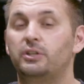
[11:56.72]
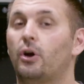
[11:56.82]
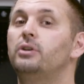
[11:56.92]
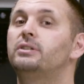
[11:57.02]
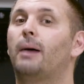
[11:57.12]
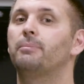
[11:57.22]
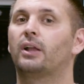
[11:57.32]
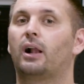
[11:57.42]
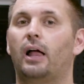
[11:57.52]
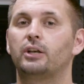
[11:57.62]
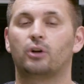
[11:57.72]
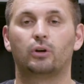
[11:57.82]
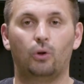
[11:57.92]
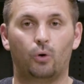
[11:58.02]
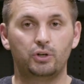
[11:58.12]
We don't dump the clutch
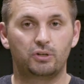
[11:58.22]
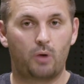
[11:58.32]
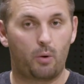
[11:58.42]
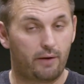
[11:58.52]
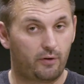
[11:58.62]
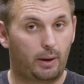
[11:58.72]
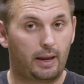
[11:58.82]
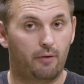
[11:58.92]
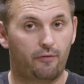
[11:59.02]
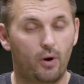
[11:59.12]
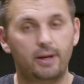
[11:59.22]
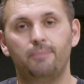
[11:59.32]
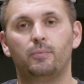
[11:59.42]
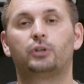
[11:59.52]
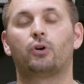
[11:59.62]
on launch wherever we can avoid
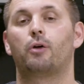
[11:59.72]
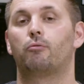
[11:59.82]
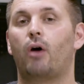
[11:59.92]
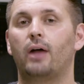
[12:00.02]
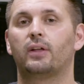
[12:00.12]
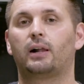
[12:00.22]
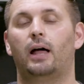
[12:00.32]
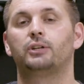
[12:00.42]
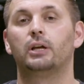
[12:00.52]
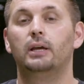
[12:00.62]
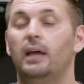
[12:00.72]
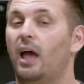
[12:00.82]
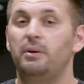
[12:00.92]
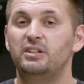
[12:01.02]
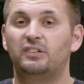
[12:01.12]
it. We try to ride the clutch,
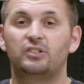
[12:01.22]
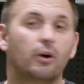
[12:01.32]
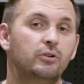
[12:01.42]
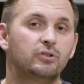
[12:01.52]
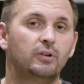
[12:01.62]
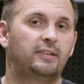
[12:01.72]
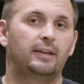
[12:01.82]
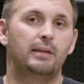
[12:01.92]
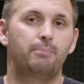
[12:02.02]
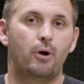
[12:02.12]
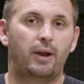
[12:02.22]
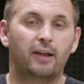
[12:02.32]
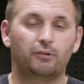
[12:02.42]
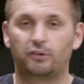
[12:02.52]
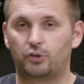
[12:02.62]
and we just don't do silly
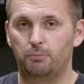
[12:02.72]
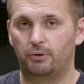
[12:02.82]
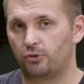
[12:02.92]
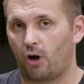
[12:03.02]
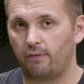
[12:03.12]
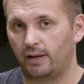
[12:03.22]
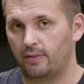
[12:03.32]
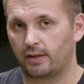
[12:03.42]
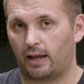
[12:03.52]
burnouts or stupid driving in the